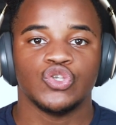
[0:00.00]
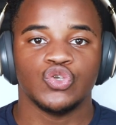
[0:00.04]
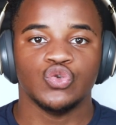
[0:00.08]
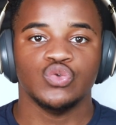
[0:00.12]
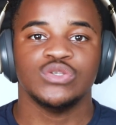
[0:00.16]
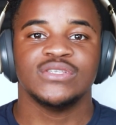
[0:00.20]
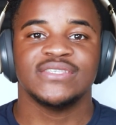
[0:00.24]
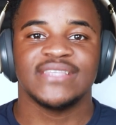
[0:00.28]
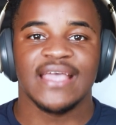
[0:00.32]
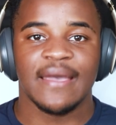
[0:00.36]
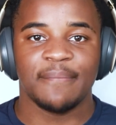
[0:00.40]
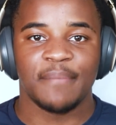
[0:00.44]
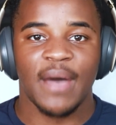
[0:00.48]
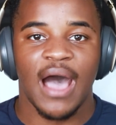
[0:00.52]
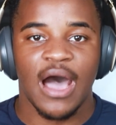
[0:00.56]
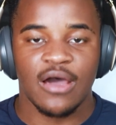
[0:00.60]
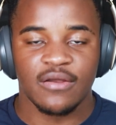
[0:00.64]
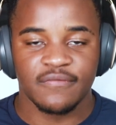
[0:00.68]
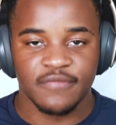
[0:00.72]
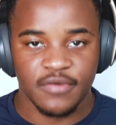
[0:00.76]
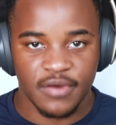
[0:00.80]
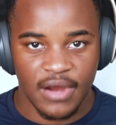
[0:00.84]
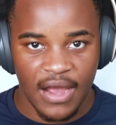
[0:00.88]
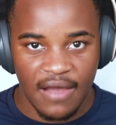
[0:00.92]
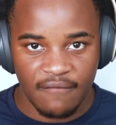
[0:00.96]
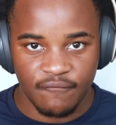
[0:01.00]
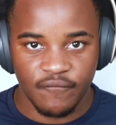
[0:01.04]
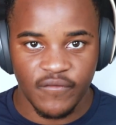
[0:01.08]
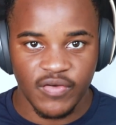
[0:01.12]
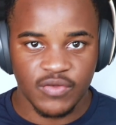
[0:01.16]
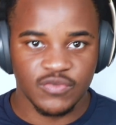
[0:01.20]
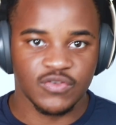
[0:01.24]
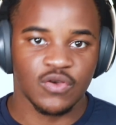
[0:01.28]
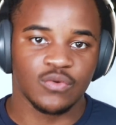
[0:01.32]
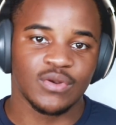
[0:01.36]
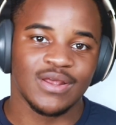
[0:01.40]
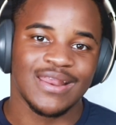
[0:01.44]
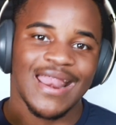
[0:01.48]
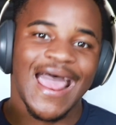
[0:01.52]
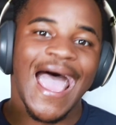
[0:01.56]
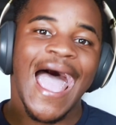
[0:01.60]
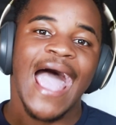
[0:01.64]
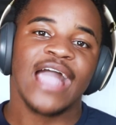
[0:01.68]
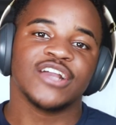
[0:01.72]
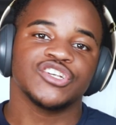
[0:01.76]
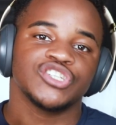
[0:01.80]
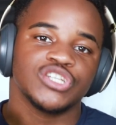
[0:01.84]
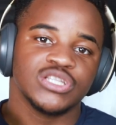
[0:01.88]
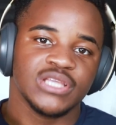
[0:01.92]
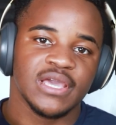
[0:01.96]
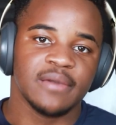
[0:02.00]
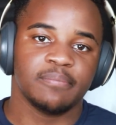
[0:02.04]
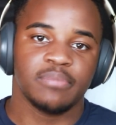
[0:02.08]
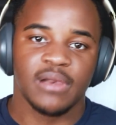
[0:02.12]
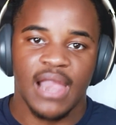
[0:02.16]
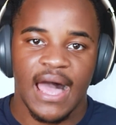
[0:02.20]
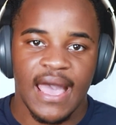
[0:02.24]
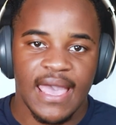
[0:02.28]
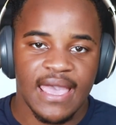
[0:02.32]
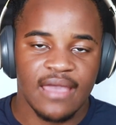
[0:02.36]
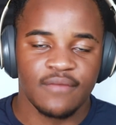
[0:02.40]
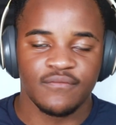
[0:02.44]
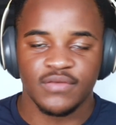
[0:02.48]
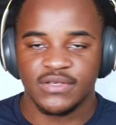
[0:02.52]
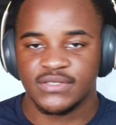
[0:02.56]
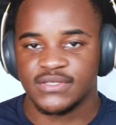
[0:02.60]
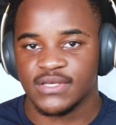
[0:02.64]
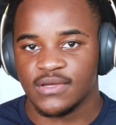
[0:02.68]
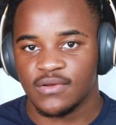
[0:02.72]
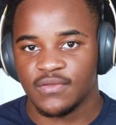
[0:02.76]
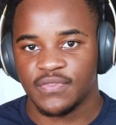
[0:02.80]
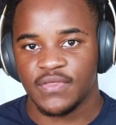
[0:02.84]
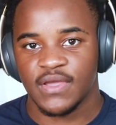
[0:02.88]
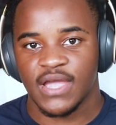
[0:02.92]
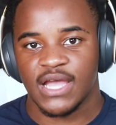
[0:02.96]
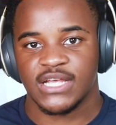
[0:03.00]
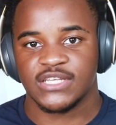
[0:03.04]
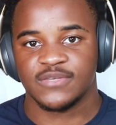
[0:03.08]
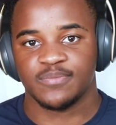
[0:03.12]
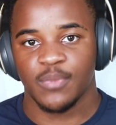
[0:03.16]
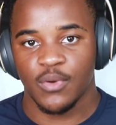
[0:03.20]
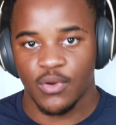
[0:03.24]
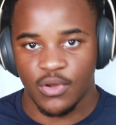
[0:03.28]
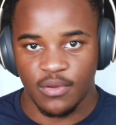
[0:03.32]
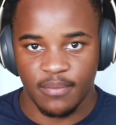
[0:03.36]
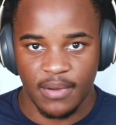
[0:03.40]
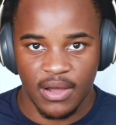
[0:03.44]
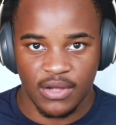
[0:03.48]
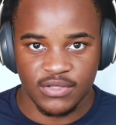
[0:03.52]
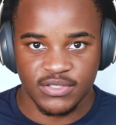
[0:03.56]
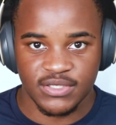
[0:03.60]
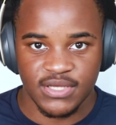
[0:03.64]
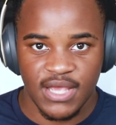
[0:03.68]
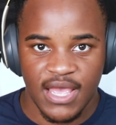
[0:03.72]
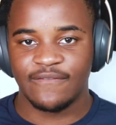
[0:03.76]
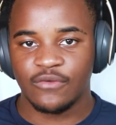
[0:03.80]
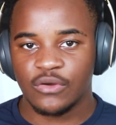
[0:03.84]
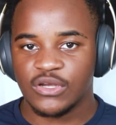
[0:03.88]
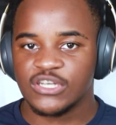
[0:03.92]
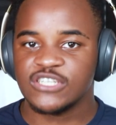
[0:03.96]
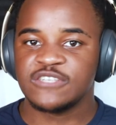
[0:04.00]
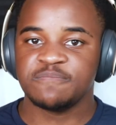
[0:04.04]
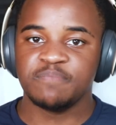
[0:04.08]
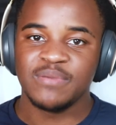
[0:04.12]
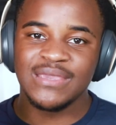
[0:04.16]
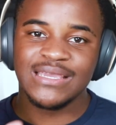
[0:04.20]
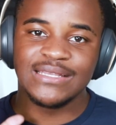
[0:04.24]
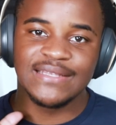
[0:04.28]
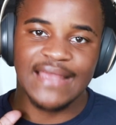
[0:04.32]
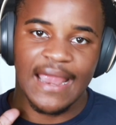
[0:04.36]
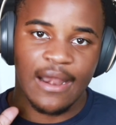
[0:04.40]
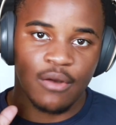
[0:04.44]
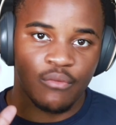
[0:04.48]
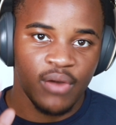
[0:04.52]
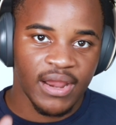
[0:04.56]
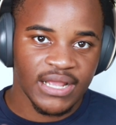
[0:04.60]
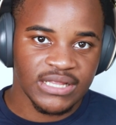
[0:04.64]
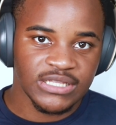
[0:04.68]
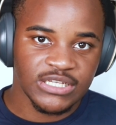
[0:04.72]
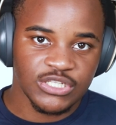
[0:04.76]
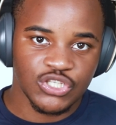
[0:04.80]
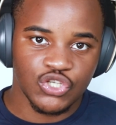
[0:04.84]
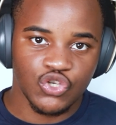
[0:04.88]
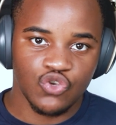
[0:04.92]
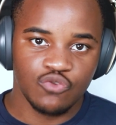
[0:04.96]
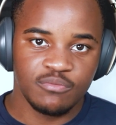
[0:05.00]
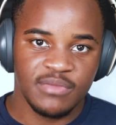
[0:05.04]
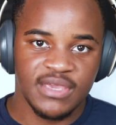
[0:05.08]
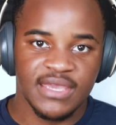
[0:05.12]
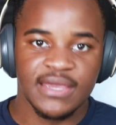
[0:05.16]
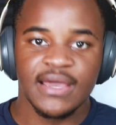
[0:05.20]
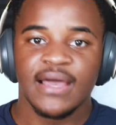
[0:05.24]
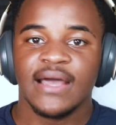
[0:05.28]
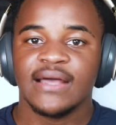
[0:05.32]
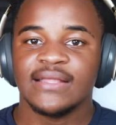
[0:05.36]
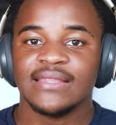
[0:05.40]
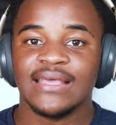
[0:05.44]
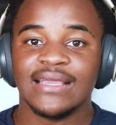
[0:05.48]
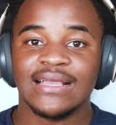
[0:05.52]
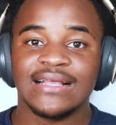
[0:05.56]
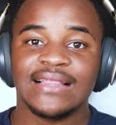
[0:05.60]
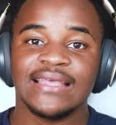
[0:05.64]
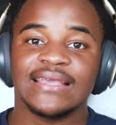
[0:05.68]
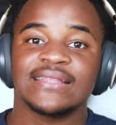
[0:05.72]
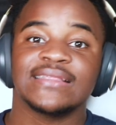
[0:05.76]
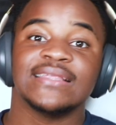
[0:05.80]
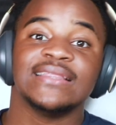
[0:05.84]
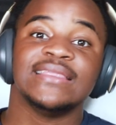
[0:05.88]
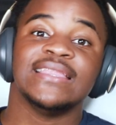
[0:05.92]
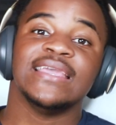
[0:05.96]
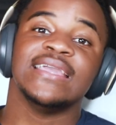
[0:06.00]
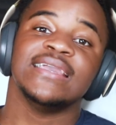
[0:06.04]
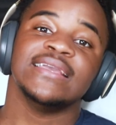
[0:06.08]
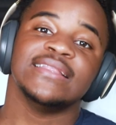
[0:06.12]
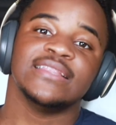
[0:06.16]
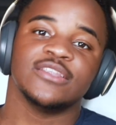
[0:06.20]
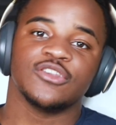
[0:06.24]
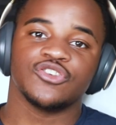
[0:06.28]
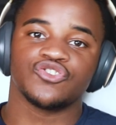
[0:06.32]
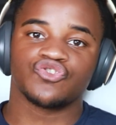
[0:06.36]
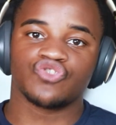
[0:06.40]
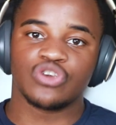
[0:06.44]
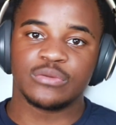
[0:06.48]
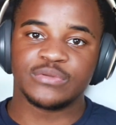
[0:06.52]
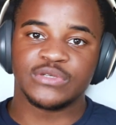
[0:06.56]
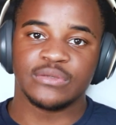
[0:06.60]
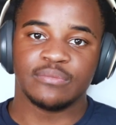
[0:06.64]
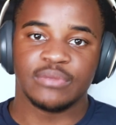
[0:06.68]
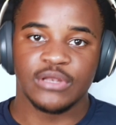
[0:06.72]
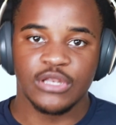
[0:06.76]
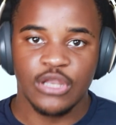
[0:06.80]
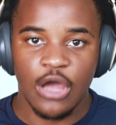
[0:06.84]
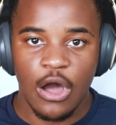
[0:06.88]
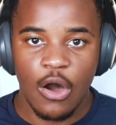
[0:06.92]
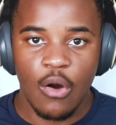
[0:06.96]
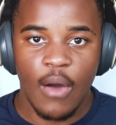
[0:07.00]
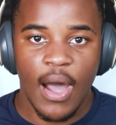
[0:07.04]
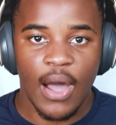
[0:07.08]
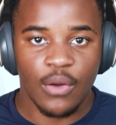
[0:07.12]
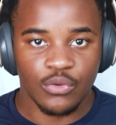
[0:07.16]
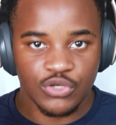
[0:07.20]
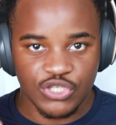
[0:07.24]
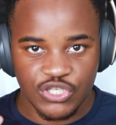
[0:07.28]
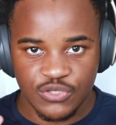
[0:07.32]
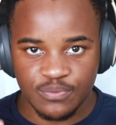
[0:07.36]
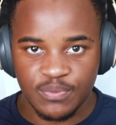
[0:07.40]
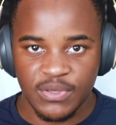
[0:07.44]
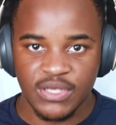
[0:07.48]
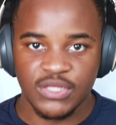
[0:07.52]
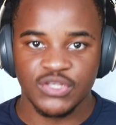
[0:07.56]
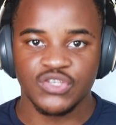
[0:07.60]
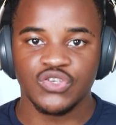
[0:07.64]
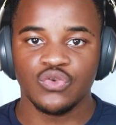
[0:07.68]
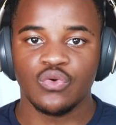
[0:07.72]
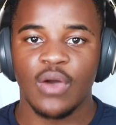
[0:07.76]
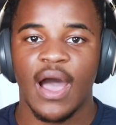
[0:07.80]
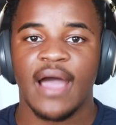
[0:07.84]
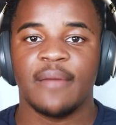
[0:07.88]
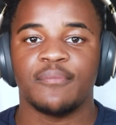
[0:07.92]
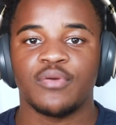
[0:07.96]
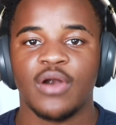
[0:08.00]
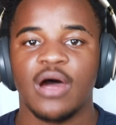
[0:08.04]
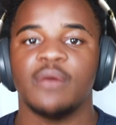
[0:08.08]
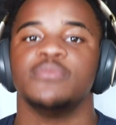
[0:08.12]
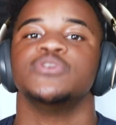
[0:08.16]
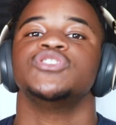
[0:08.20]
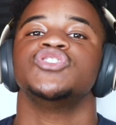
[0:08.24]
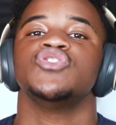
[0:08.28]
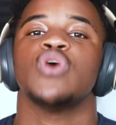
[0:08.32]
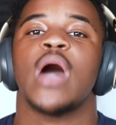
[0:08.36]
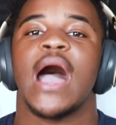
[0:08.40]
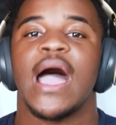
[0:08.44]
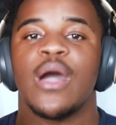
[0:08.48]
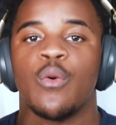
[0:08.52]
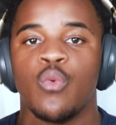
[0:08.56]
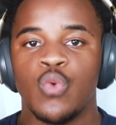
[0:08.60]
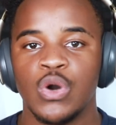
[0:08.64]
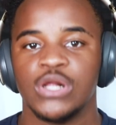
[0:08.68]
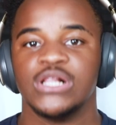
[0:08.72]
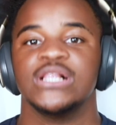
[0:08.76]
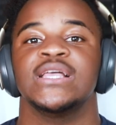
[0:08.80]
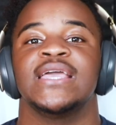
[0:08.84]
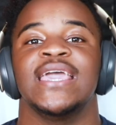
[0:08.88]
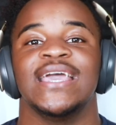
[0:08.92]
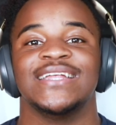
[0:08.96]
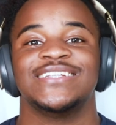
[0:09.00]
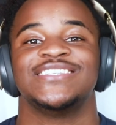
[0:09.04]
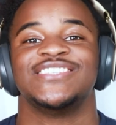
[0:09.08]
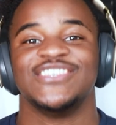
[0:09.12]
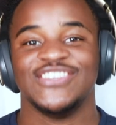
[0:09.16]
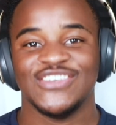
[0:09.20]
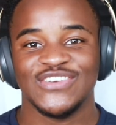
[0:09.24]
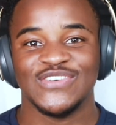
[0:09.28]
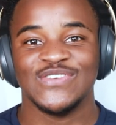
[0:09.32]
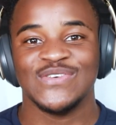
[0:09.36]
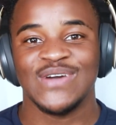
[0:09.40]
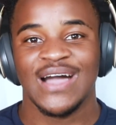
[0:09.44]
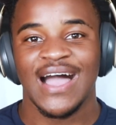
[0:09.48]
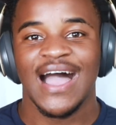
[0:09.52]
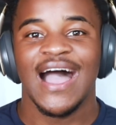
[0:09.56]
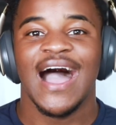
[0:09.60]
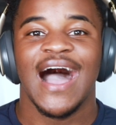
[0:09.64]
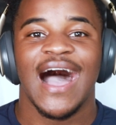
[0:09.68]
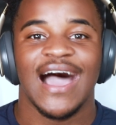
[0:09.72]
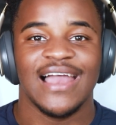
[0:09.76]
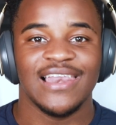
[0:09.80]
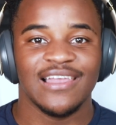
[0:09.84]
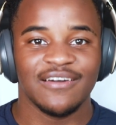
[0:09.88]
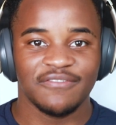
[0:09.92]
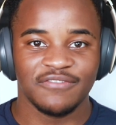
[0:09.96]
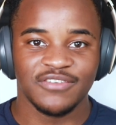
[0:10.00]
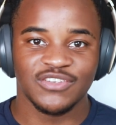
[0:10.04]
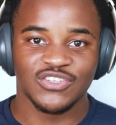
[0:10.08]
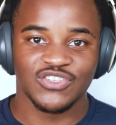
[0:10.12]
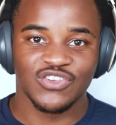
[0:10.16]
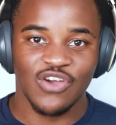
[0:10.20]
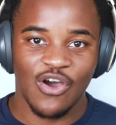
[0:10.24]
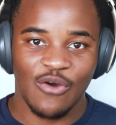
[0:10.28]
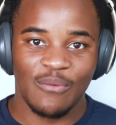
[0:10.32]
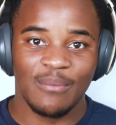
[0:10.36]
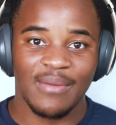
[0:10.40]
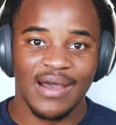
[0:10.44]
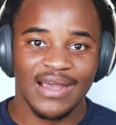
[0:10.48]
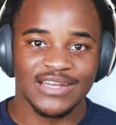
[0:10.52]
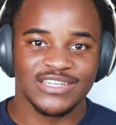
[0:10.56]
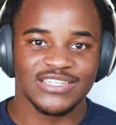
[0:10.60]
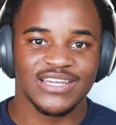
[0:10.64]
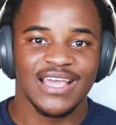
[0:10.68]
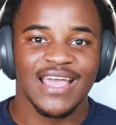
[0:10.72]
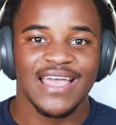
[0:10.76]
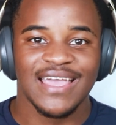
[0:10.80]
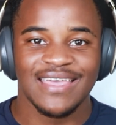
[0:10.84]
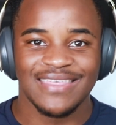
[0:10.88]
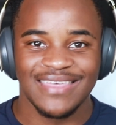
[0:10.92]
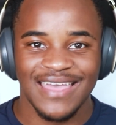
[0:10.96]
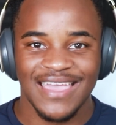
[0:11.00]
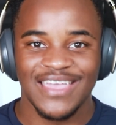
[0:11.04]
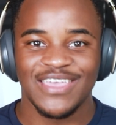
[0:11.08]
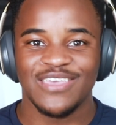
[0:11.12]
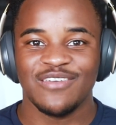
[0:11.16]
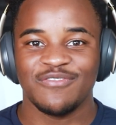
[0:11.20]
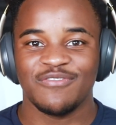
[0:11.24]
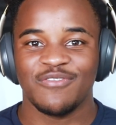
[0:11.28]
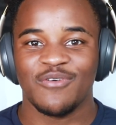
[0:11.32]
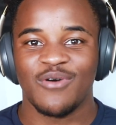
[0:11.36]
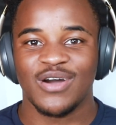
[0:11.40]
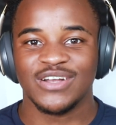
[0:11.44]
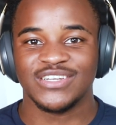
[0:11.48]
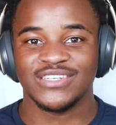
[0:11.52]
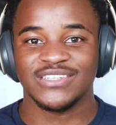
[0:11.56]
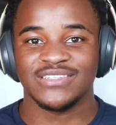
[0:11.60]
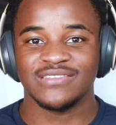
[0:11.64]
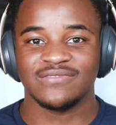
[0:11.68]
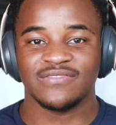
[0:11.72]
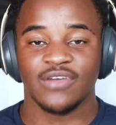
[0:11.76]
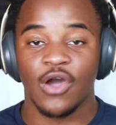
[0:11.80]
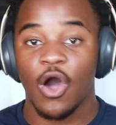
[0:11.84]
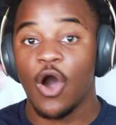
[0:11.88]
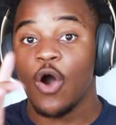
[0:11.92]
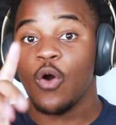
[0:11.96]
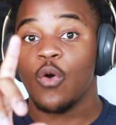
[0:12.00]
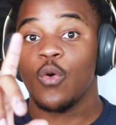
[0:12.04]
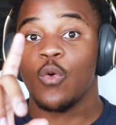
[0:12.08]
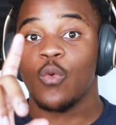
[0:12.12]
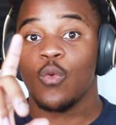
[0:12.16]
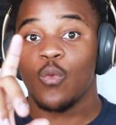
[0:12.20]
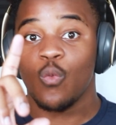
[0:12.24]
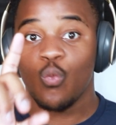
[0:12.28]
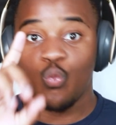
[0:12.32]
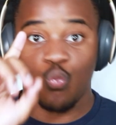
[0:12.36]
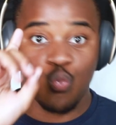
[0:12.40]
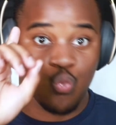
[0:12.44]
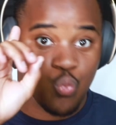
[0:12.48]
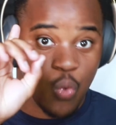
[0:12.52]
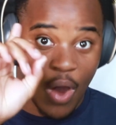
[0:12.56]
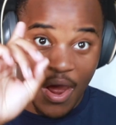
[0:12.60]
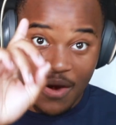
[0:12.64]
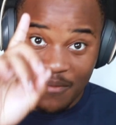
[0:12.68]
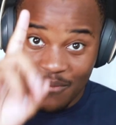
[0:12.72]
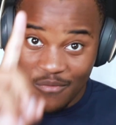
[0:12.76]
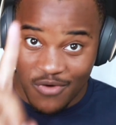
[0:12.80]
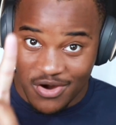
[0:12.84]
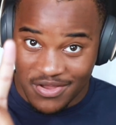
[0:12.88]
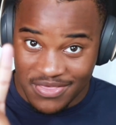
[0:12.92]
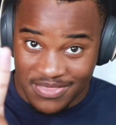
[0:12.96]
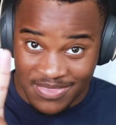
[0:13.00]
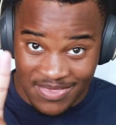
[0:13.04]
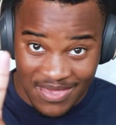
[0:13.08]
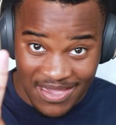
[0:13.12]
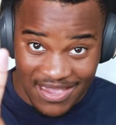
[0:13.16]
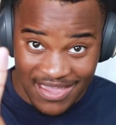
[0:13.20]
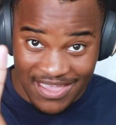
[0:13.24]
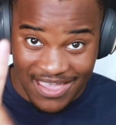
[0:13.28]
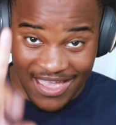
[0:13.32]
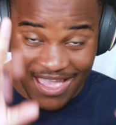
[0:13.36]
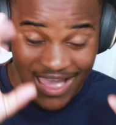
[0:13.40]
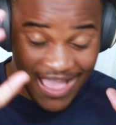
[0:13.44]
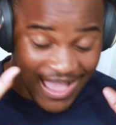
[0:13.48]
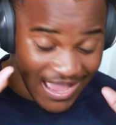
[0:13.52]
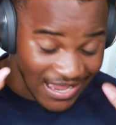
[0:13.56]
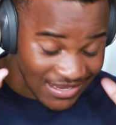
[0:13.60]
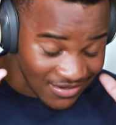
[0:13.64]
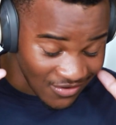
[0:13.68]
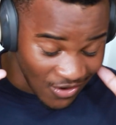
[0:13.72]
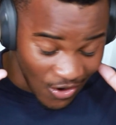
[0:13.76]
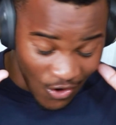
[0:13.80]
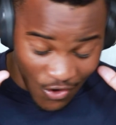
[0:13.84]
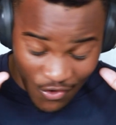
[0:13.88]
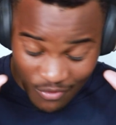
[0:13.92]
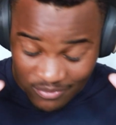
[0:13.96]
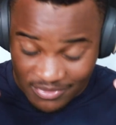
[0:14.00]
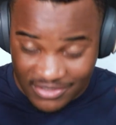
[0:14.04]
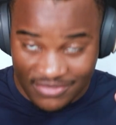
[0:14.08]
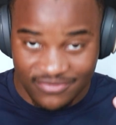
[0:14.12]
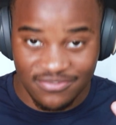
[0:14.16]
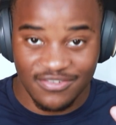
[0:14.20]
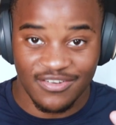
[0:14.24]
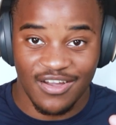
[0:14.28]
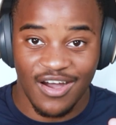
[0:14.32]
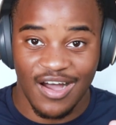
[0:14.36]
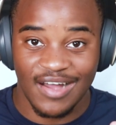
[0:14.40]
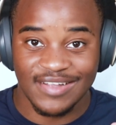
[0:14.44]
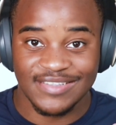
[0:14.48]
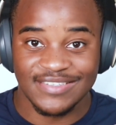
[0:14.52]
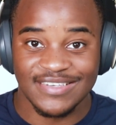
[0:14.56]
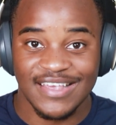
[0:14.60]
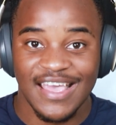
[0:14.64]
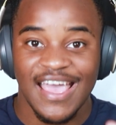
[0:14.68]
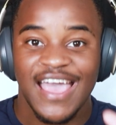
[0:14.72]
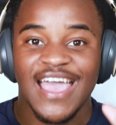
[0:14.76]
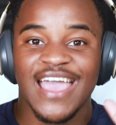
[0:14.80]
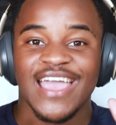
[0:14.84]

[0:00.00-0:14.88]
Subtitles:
to step out of your comfort zone and actually apply every single thing I spoke about. If you want to speak directly to me, then click the link in the description below. I will speak to you. I promise you, I will get to you. I love you so much. Thank you for watching this video. Oh, one more thing, I almost forgot.